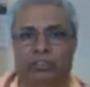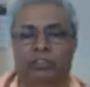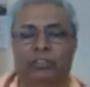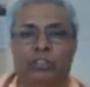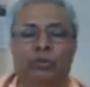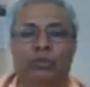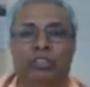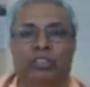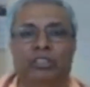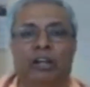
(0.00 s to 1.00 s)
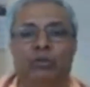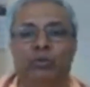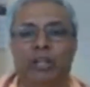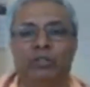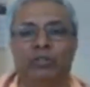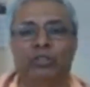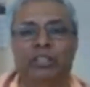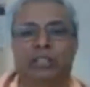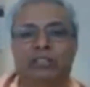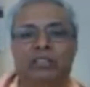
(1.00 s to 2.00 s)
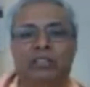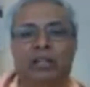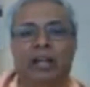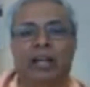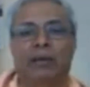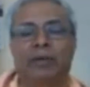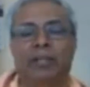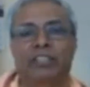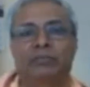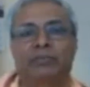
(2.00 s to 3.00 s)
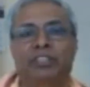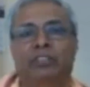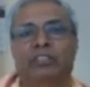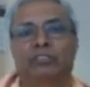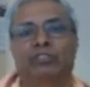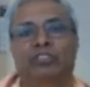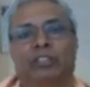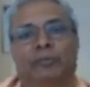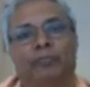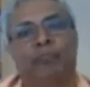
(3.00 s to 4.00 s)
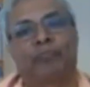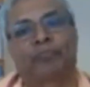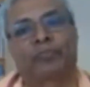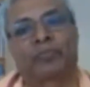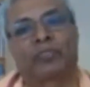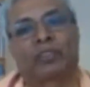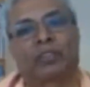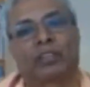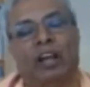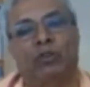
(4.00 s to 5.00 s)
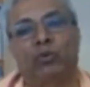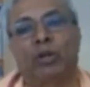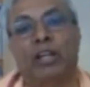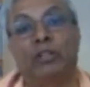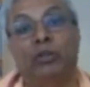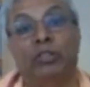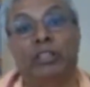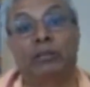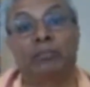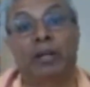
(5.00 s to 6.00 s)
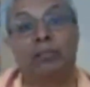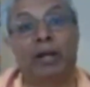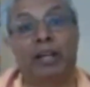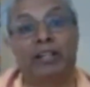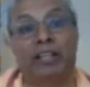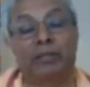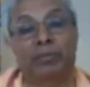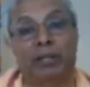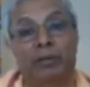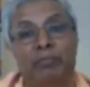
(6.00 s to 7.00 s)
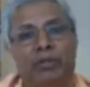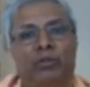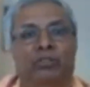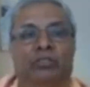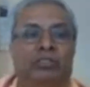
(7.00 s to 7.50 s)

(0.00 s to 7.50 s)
Chitta Suddhi. How do I know that I have achieved Chitta Suddhi? How do I know that my mind has become pure?